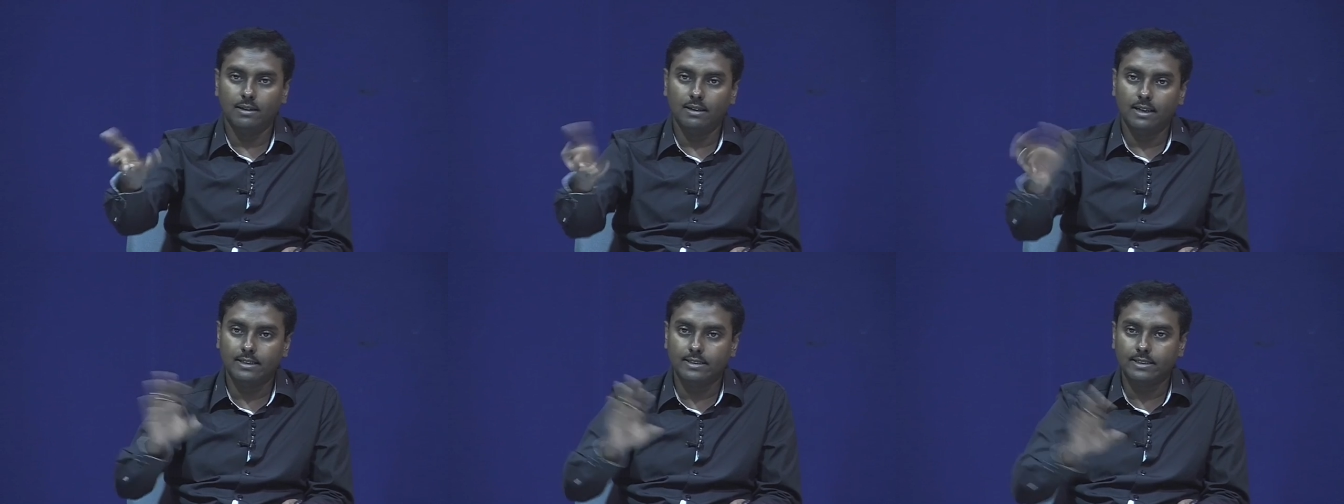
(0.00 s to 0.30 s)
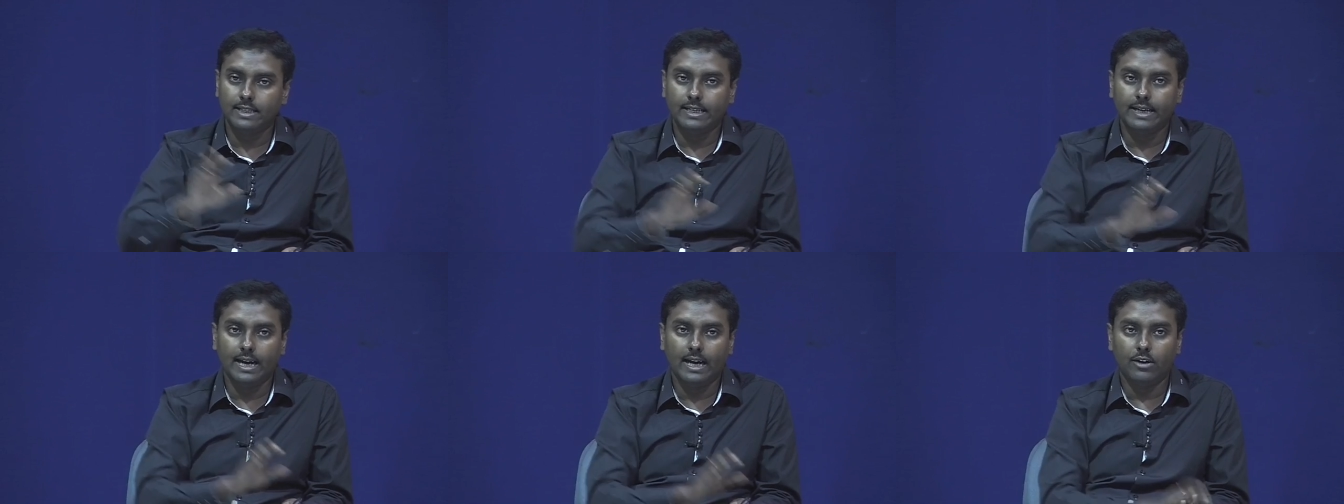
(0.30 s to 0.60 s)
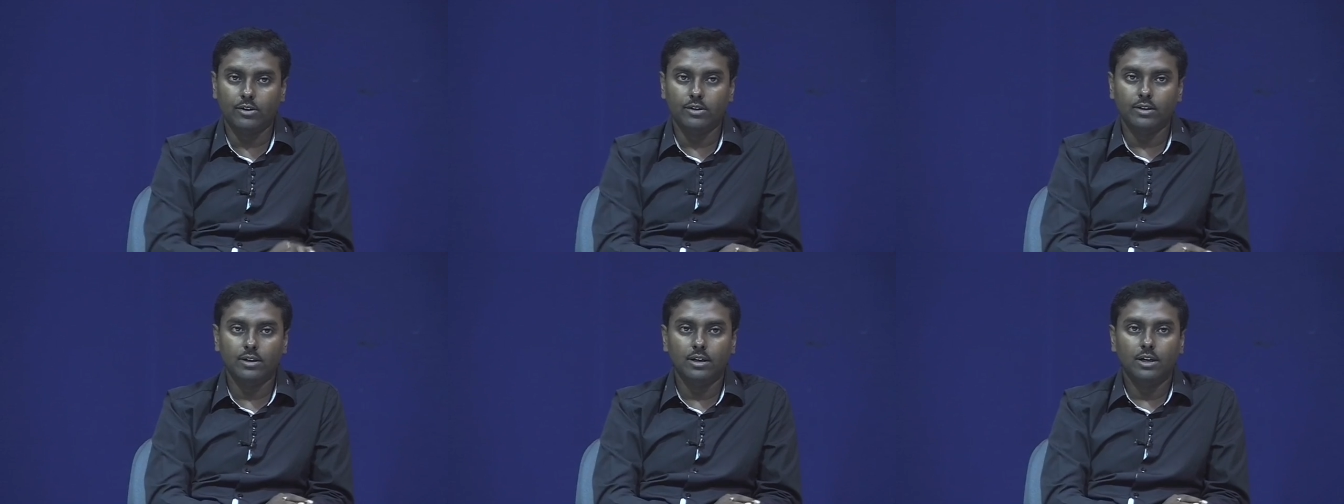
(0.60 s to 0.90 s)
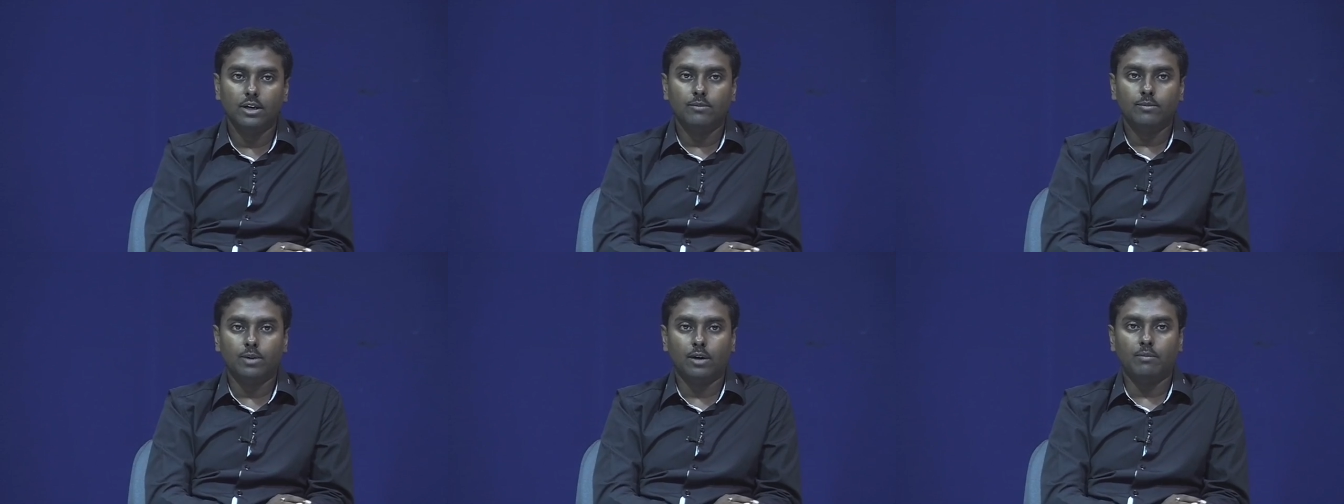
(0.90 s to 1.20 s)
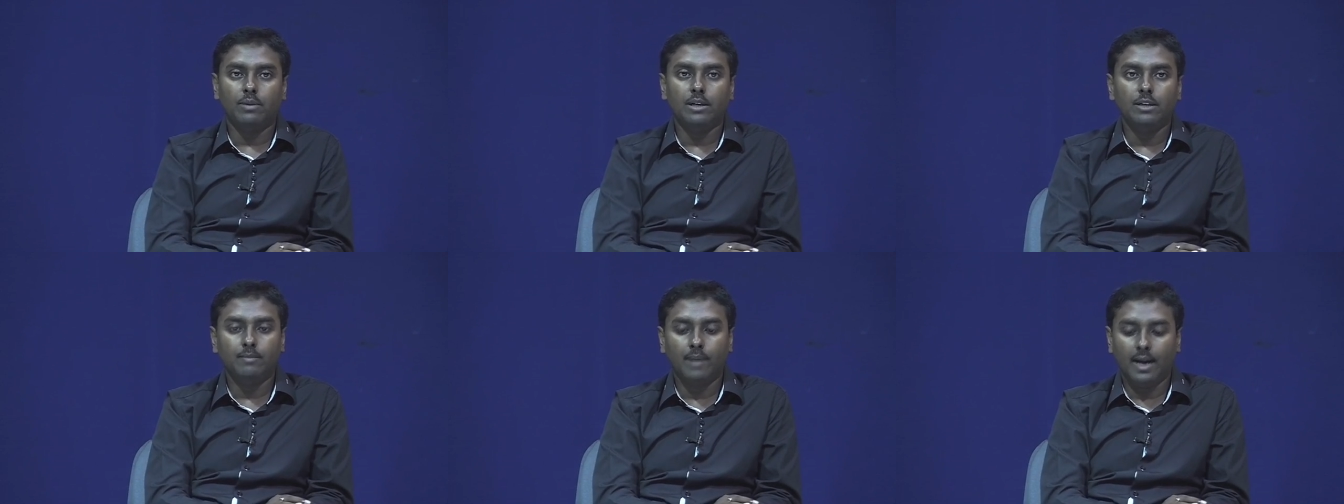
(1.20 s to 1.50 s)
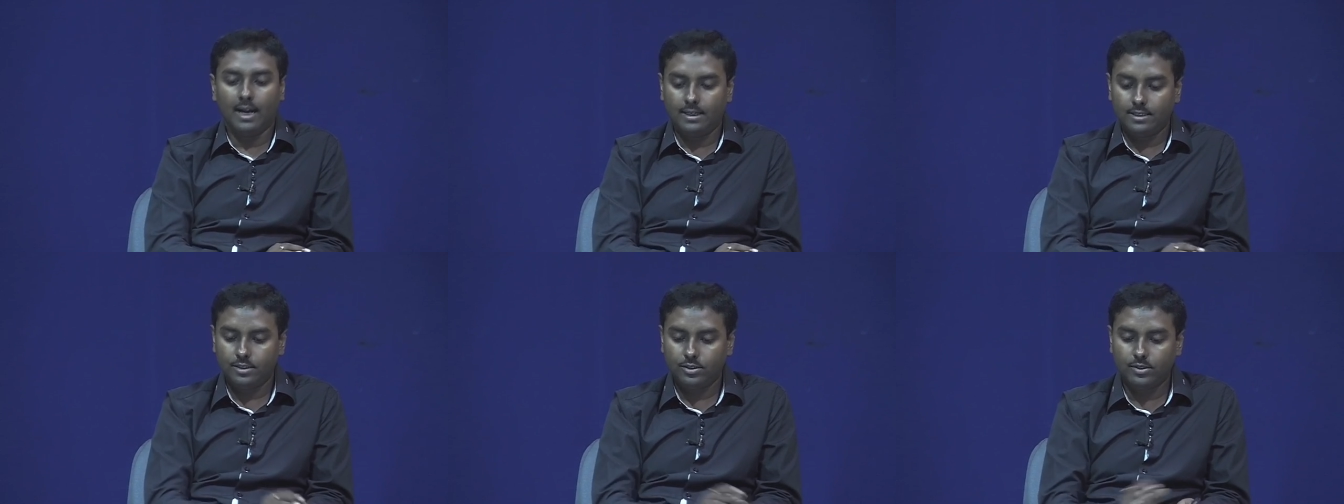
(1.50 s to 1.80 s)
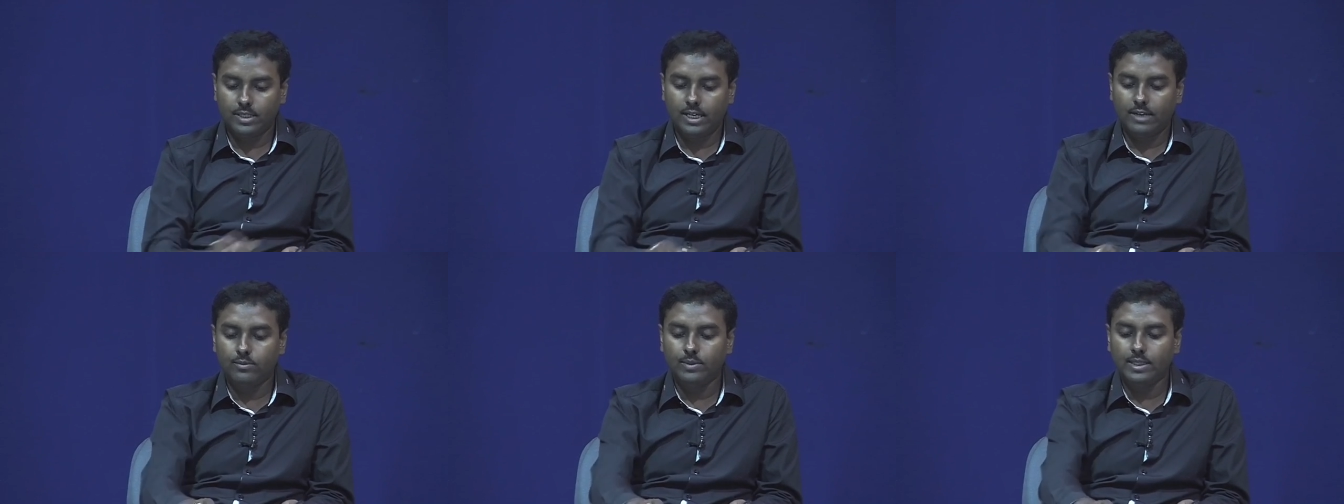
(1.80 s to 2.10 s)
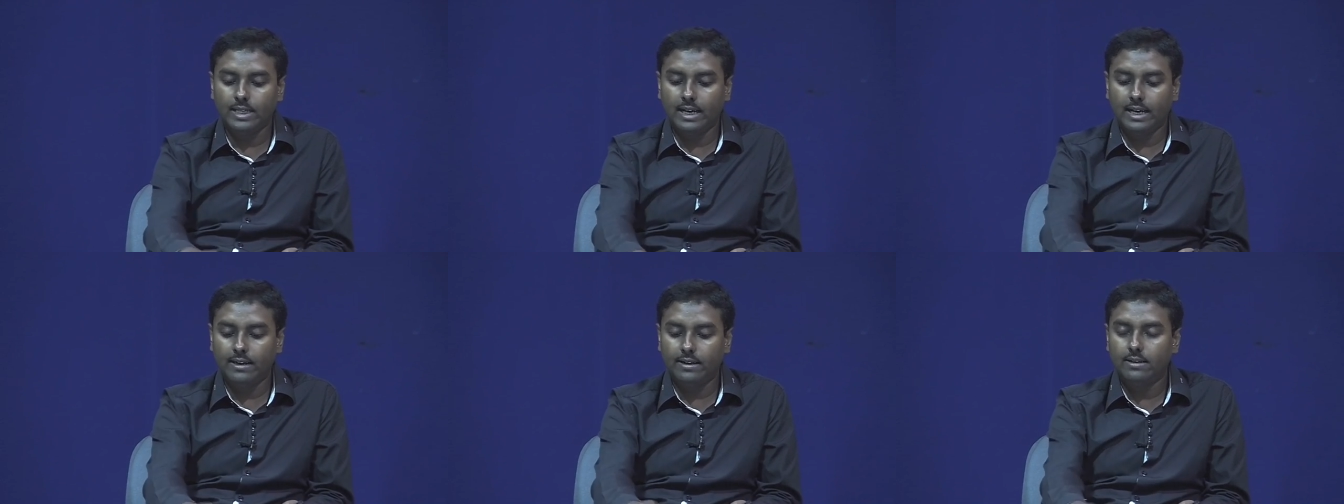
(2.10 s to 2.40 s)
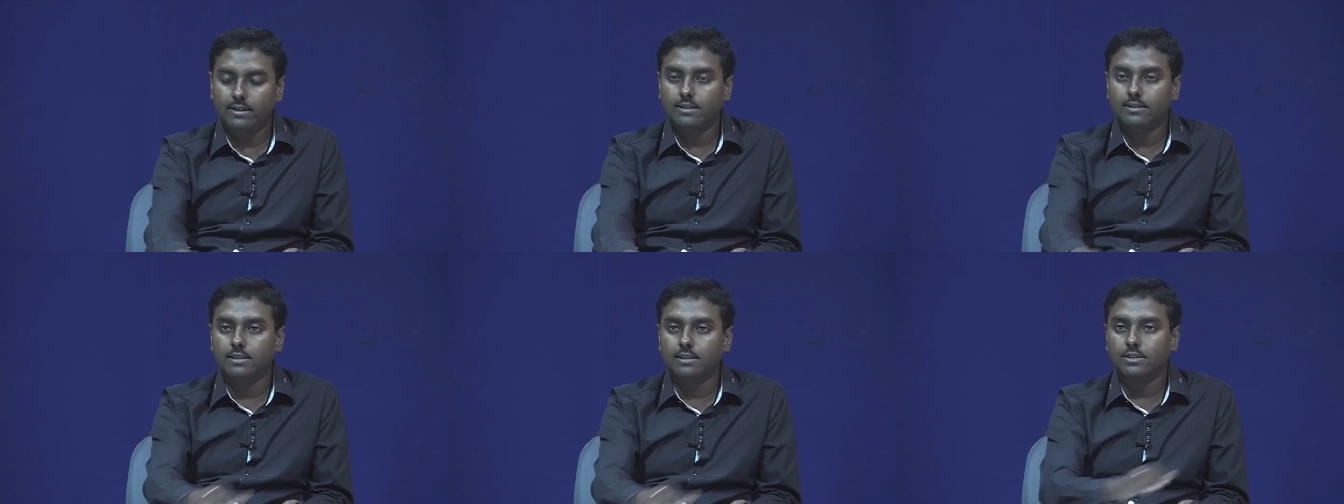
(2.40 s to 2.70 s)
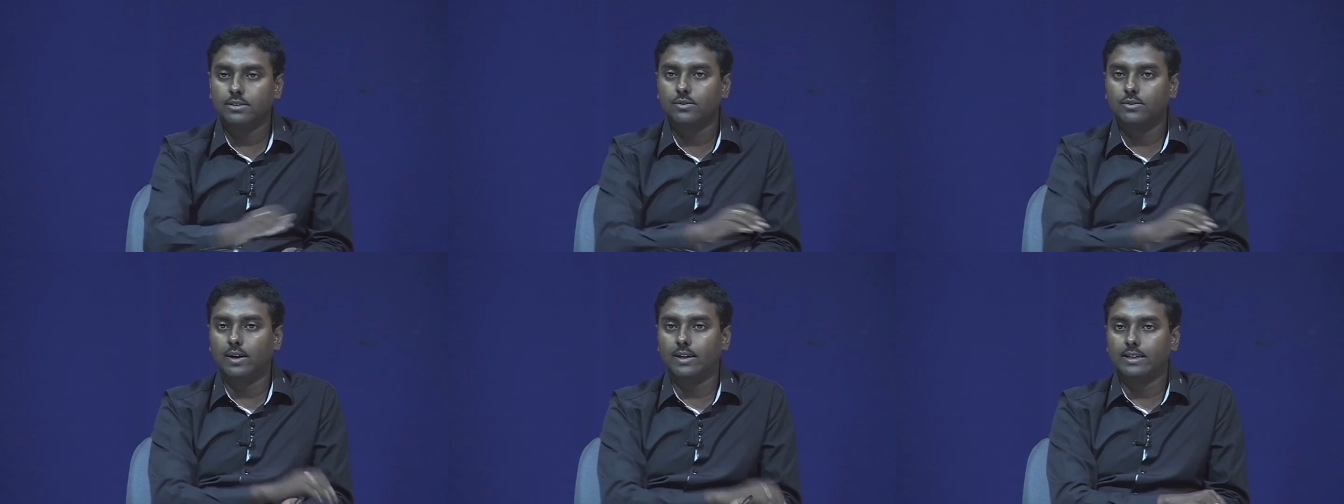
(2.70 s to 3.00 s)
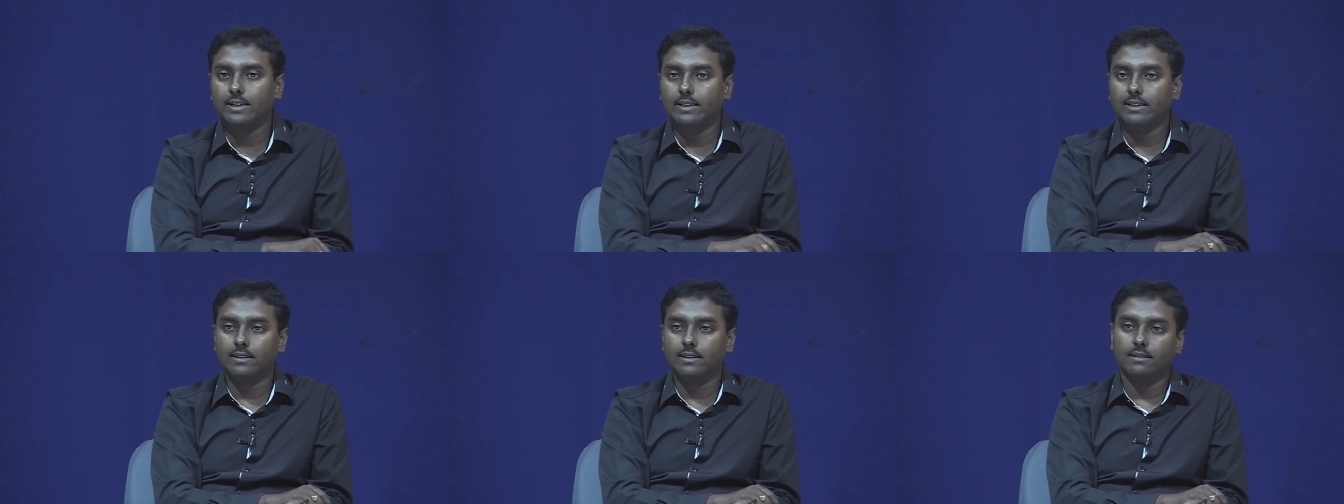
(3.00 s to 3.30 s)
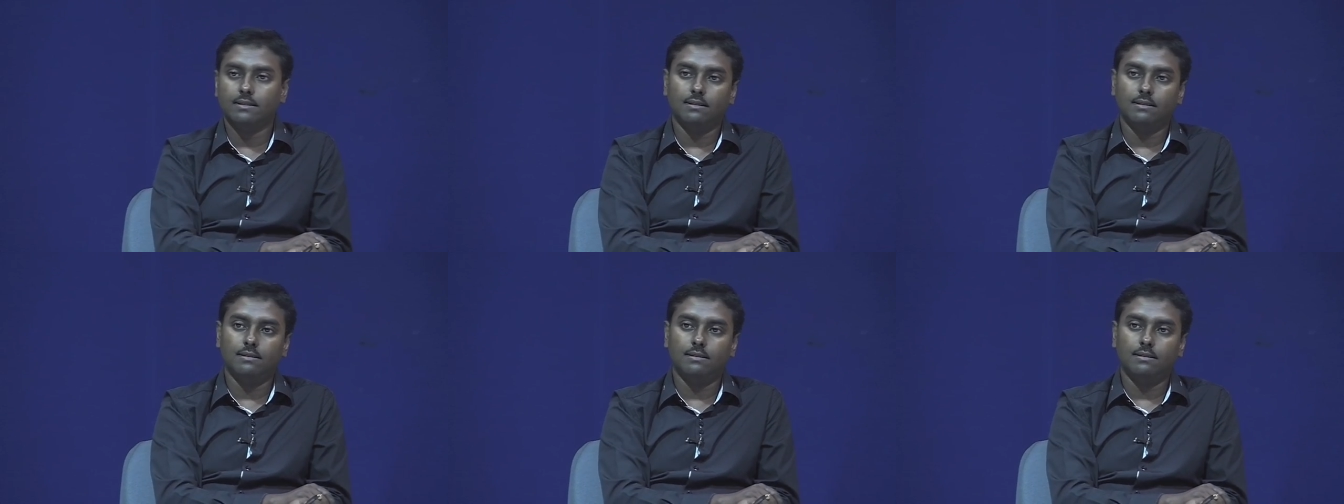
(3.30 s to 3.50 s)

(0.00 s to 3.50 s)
let us say diode properly biased so that we get this quadratic